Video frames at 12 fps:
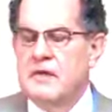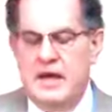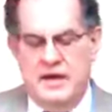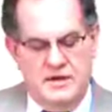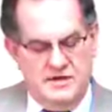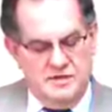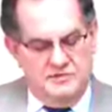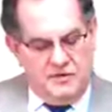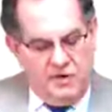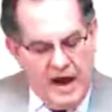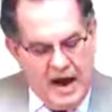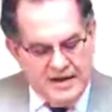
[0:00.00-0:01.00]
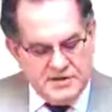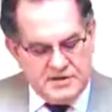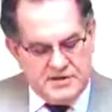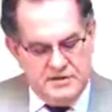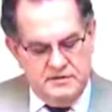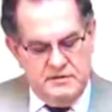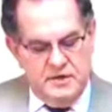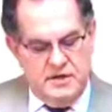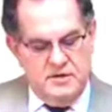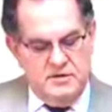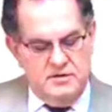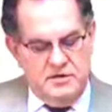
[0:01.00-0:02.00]
that is, of Christ
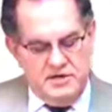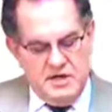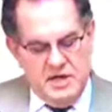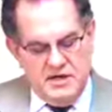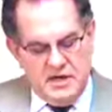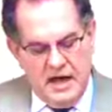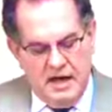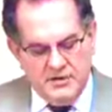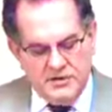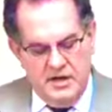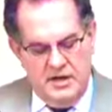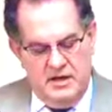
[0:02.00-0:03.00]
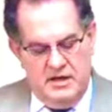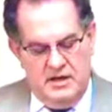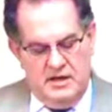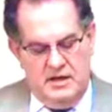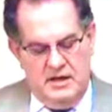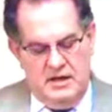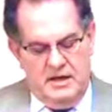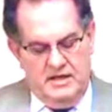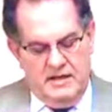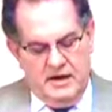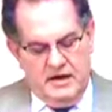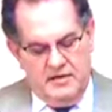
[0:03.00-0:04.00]
unto the Gentiles.
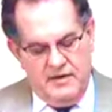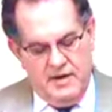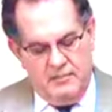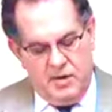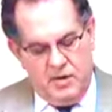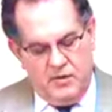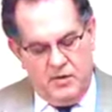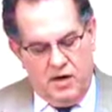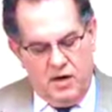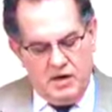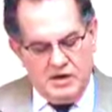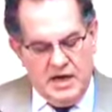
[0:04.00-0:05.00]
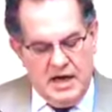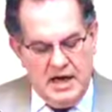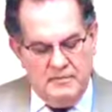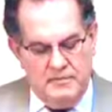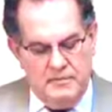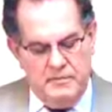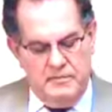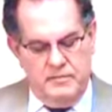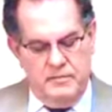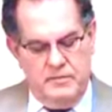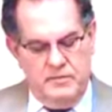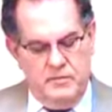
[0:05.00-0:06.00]
And there they abode long time
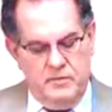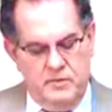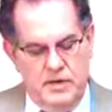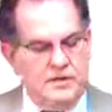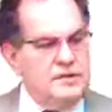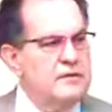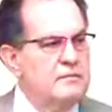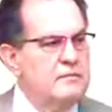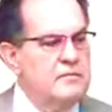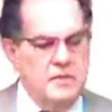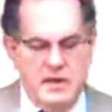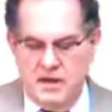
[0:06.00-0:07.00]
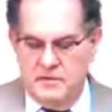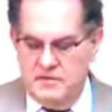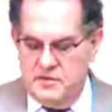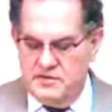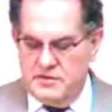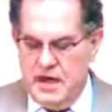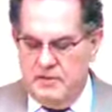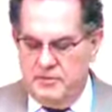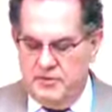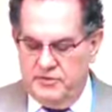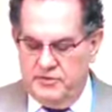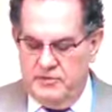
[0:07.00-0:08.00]
with the
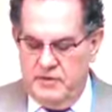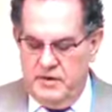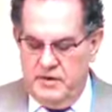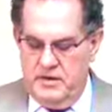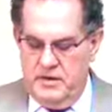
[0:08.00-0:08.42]
disciples.